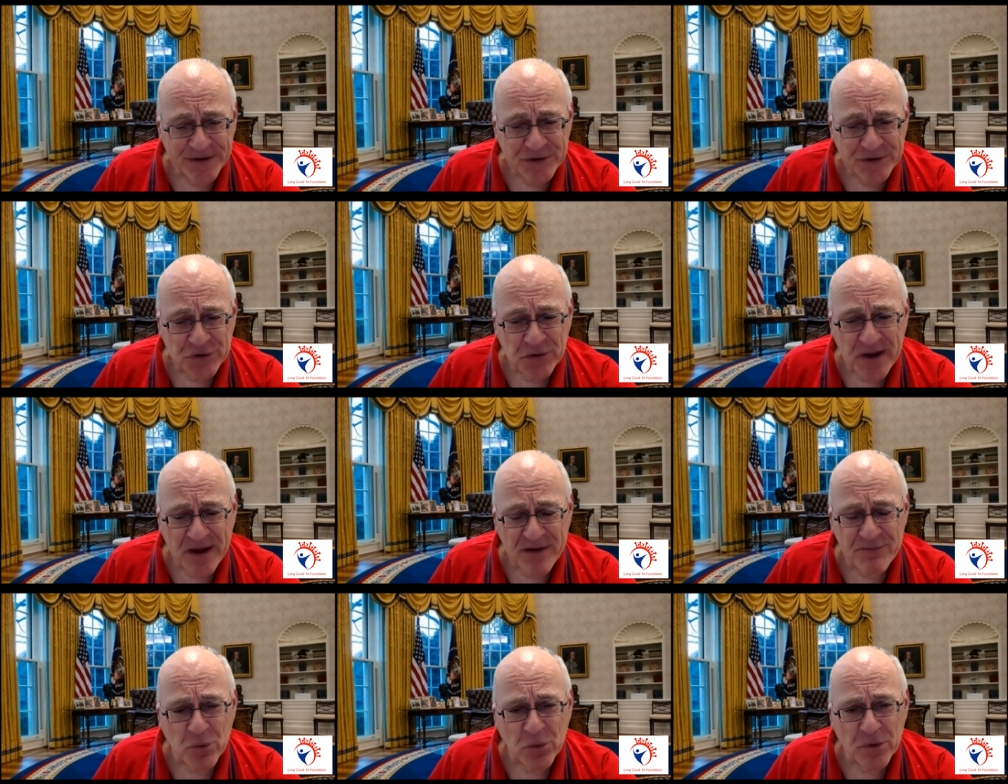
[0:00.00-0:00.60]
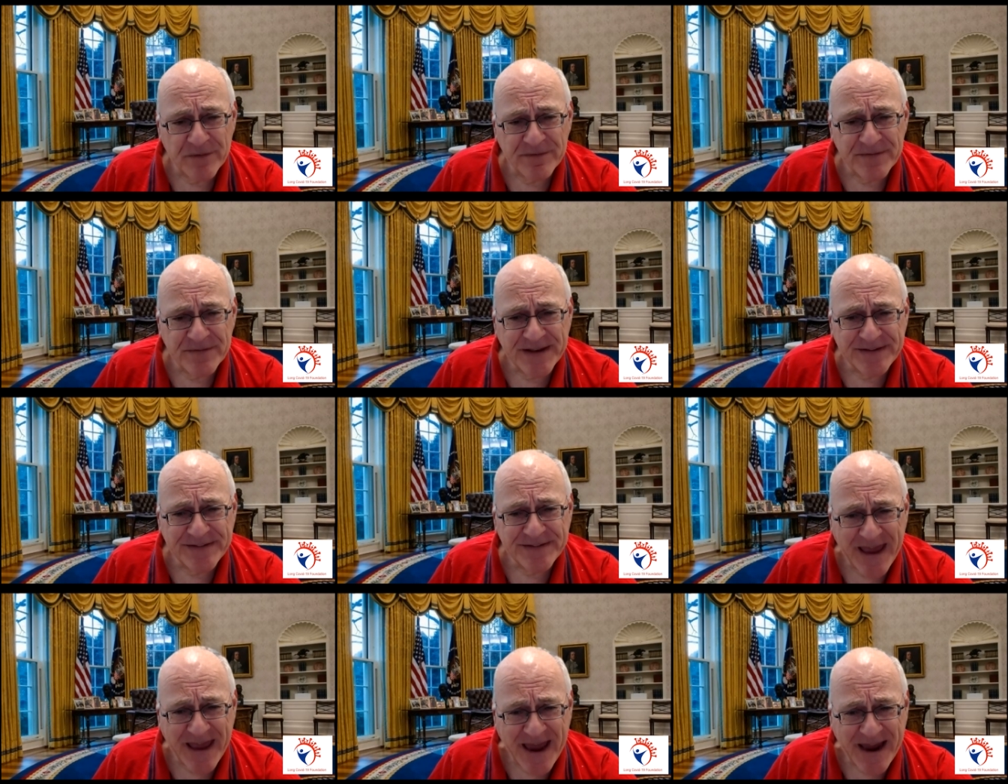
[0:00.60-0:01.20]
you have all of
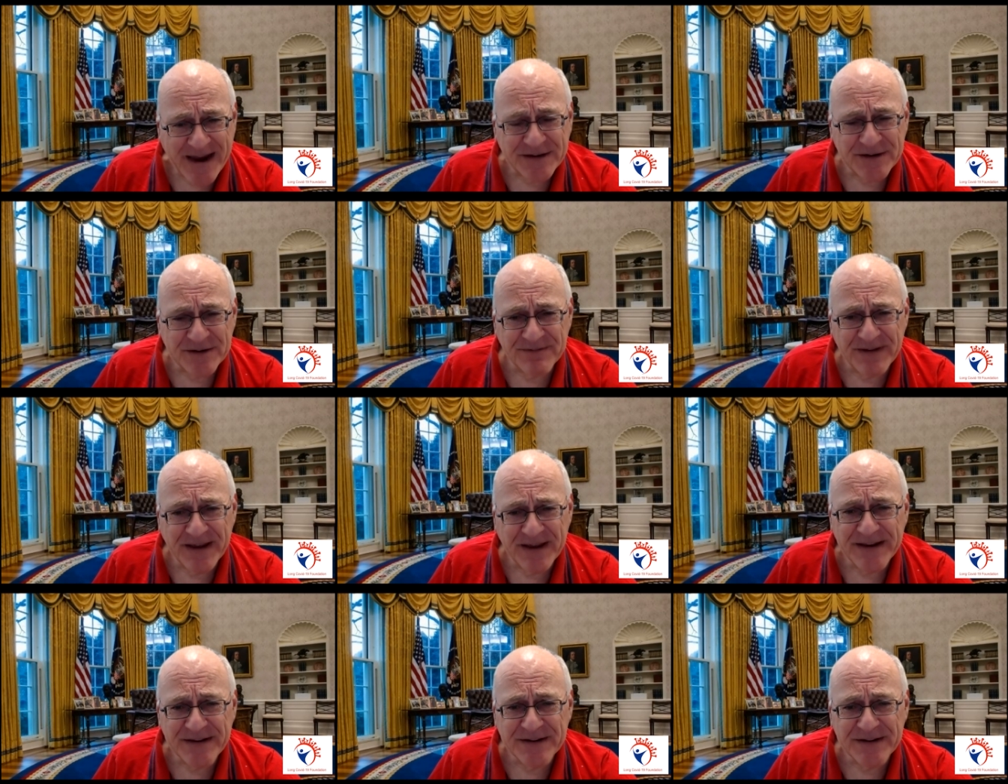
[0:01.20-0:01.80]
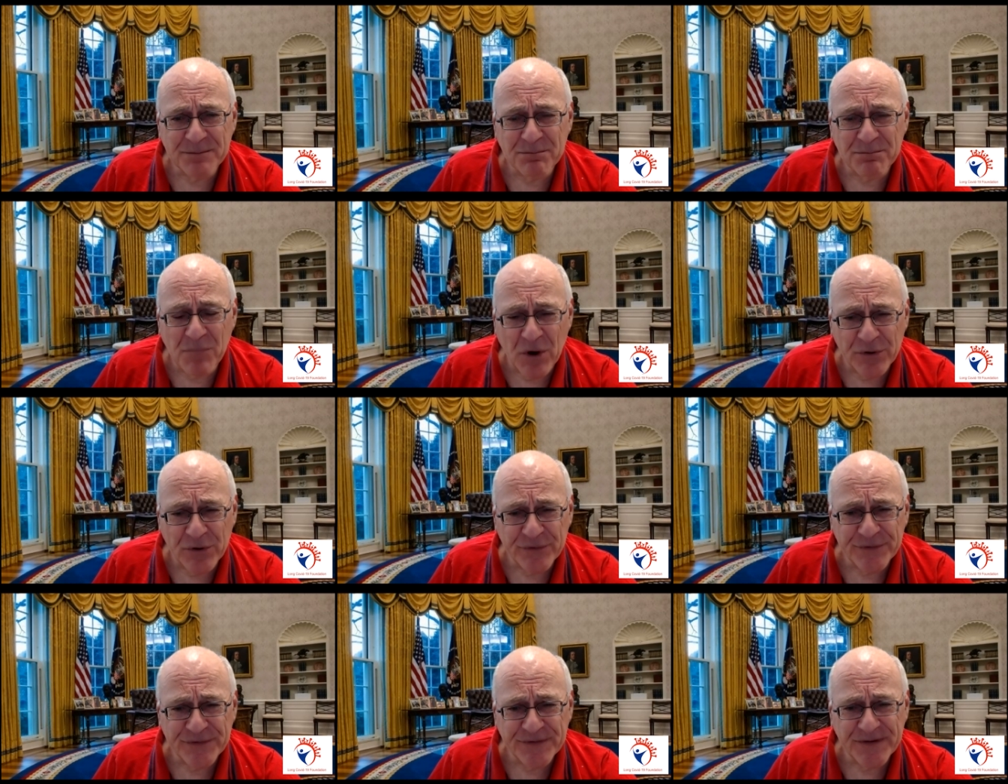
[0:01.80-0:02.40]
these activated
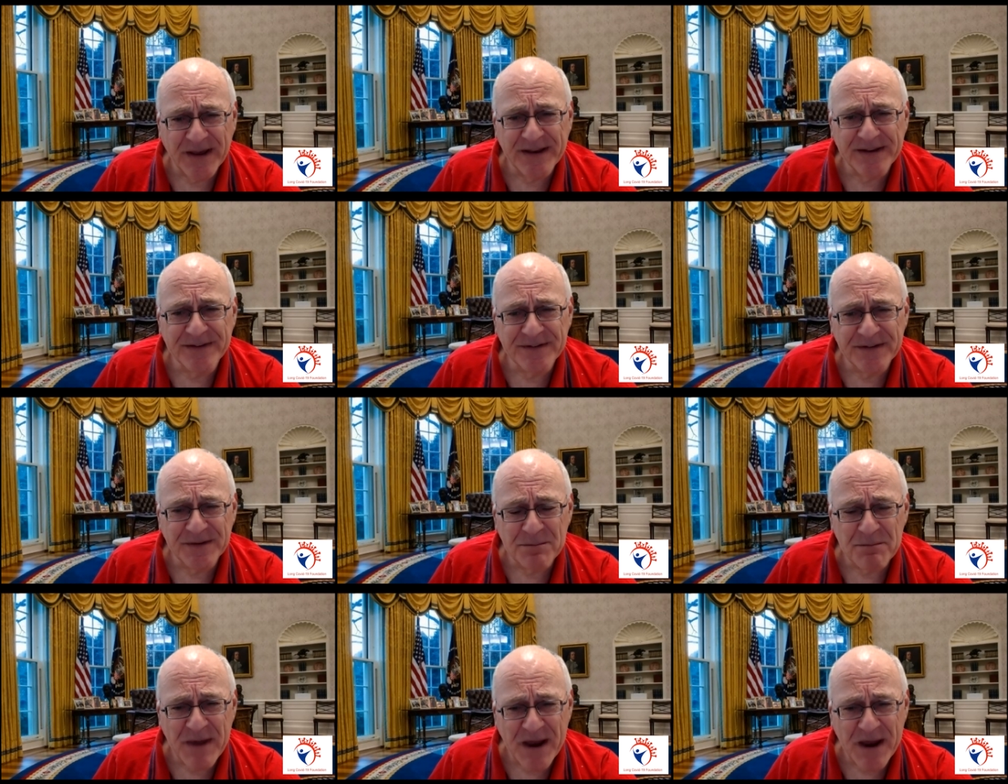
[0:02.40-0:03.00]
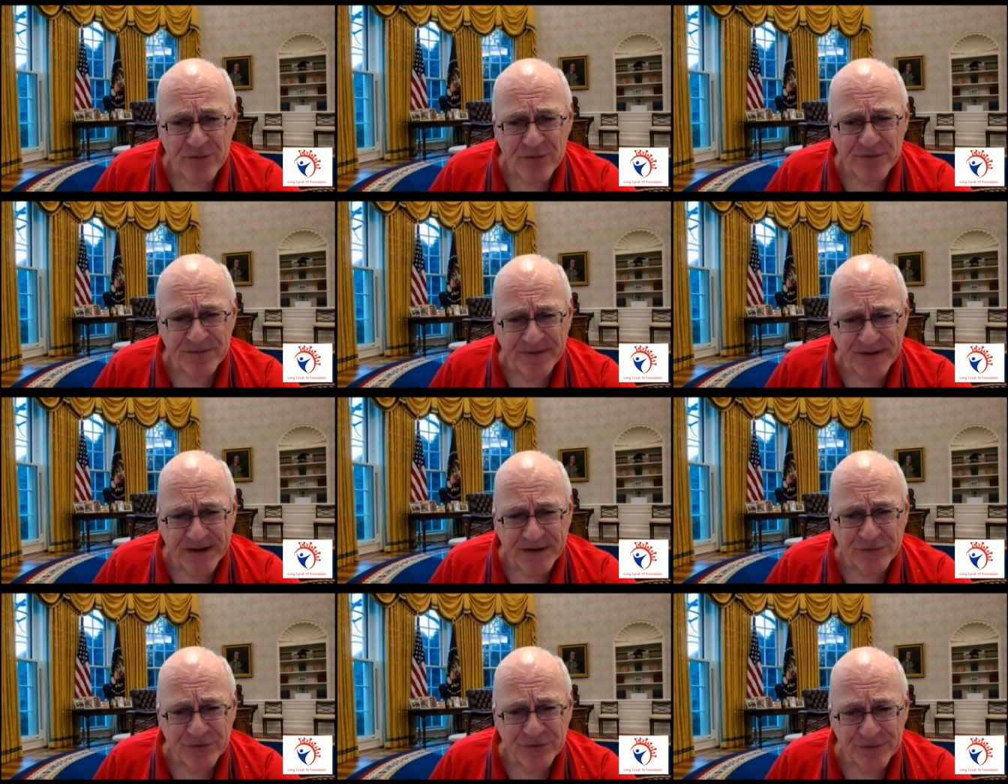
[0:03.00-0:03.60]
monocytes and
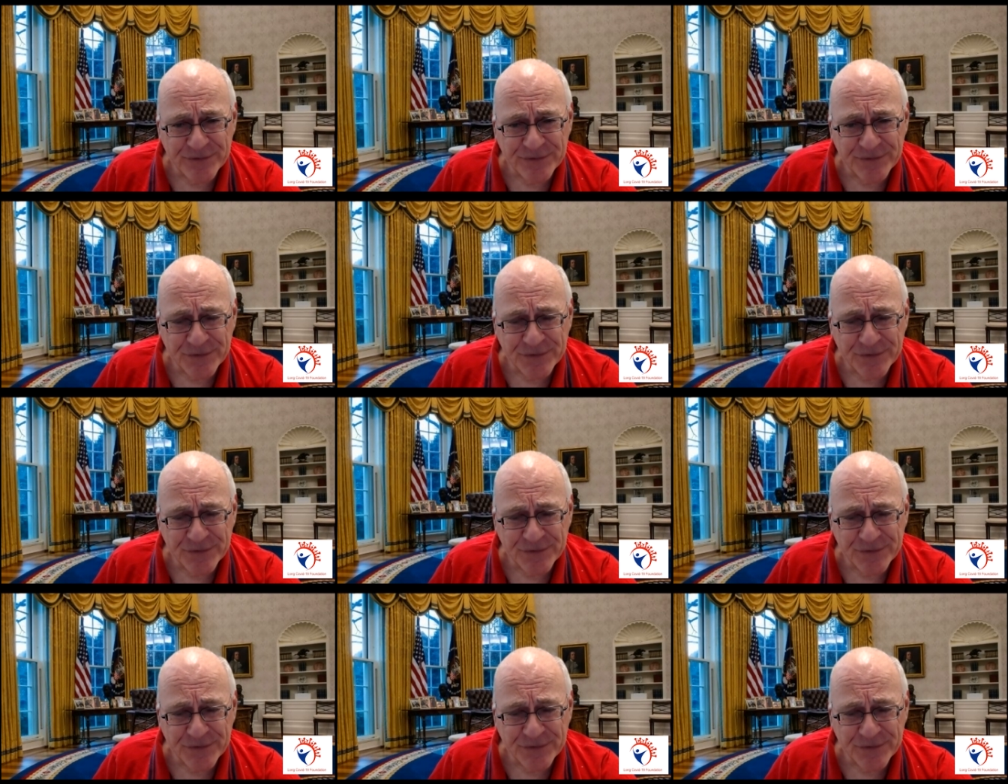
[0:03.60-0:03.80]
macrophages.